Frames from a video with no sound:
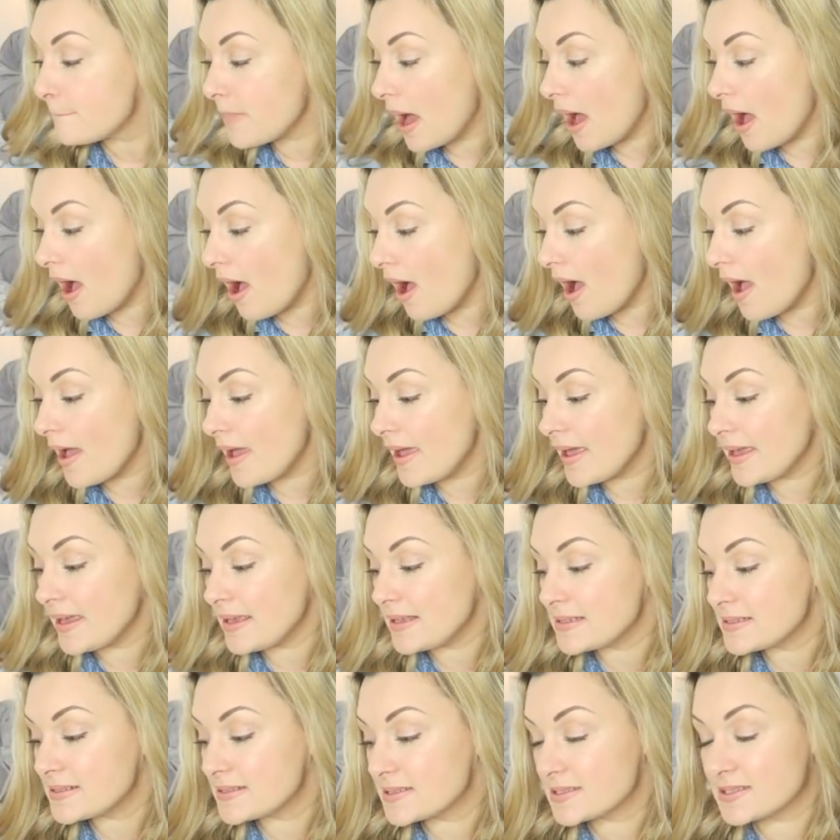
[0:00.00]
but
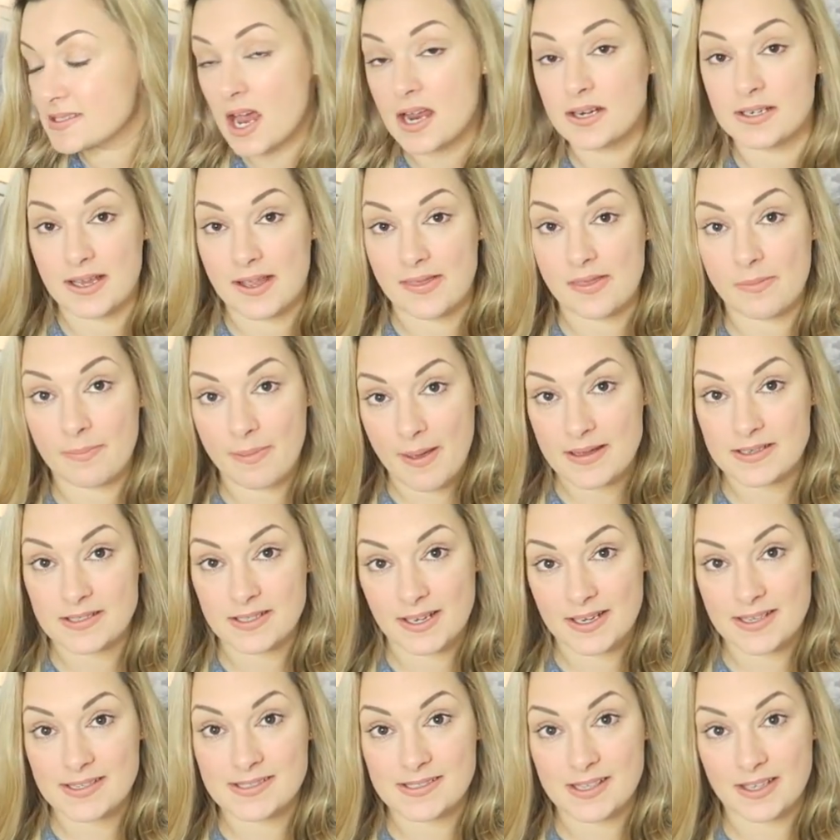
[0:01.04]
it is stunning the
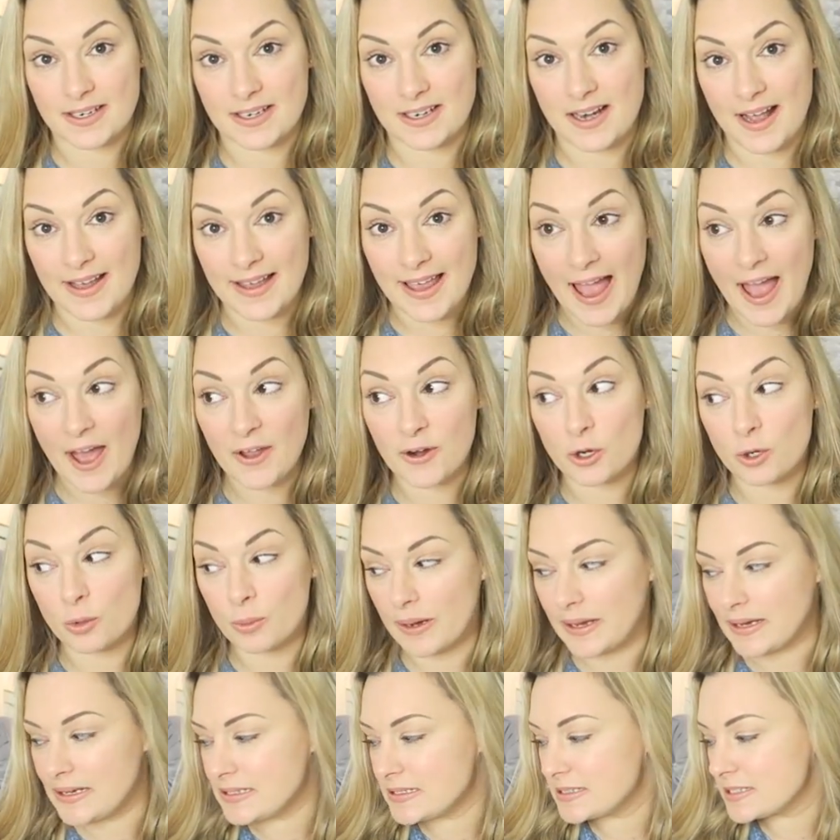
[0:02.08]
bedding is stunning i cannot
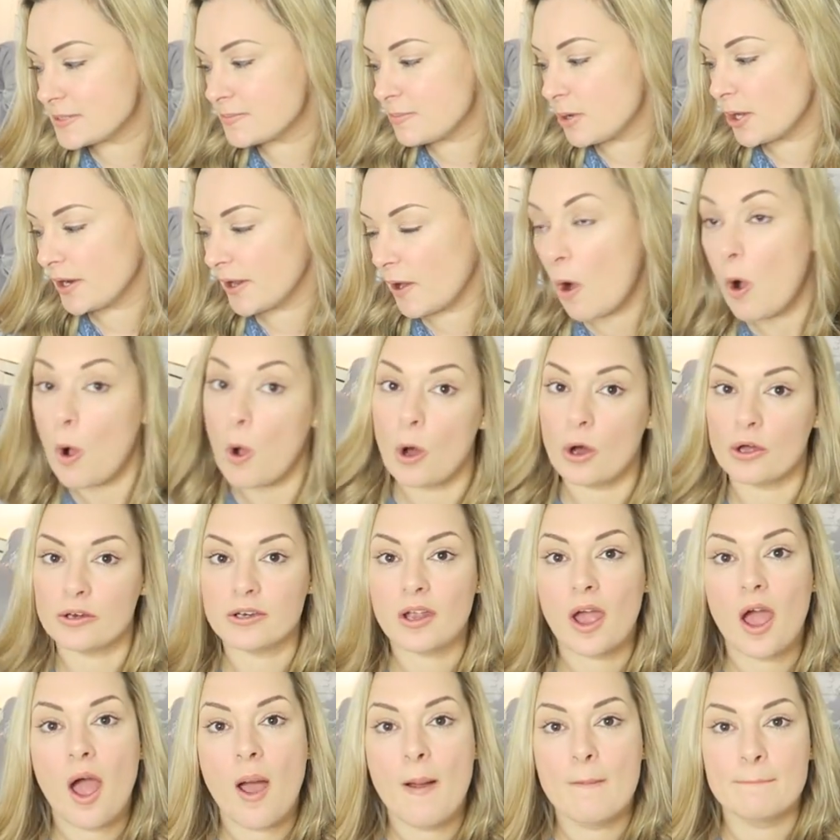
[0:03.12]
wait to put it
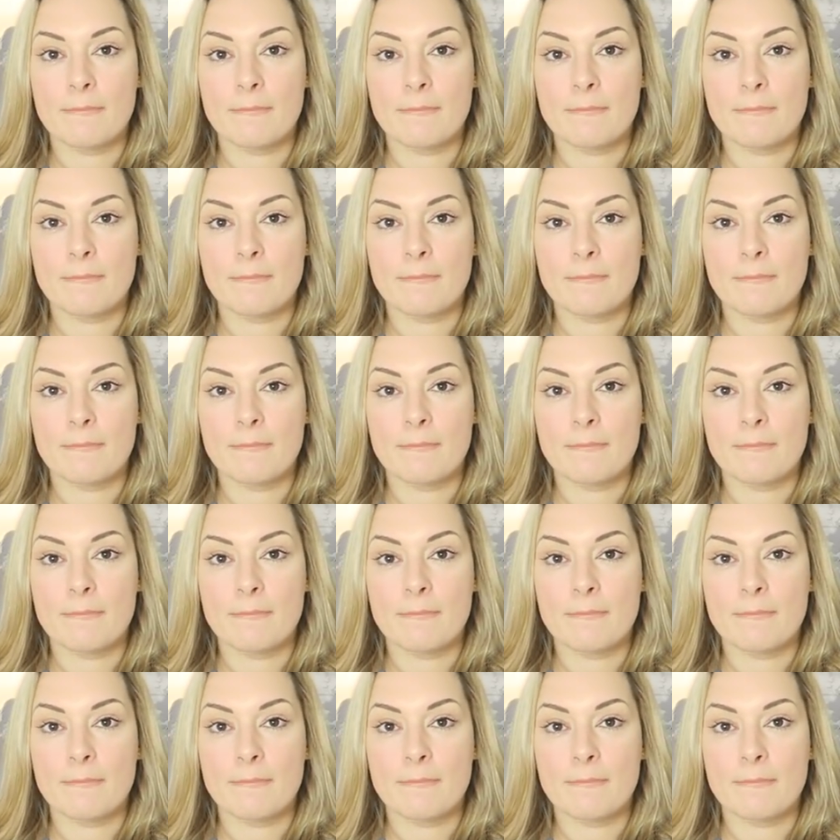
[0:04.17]
on